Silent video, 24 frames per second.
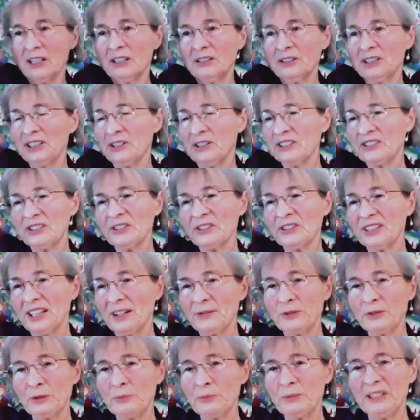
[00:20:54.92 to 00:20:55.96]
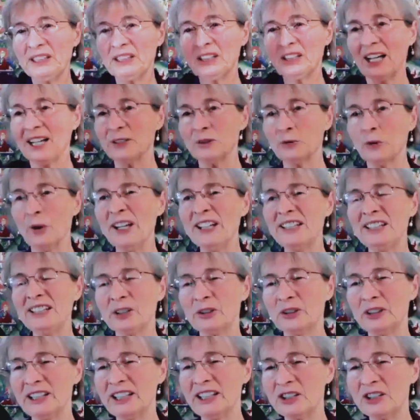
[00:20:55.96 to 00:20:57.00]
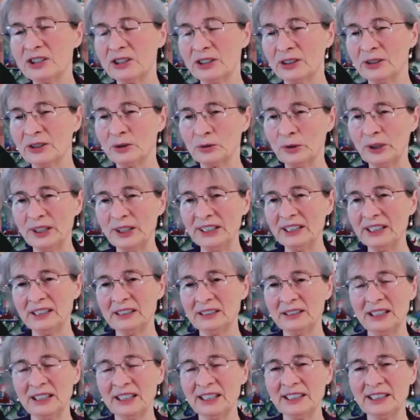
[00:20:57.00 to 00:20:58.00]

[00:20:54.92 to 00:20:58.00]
It doesn't have to be tied to any religion, to any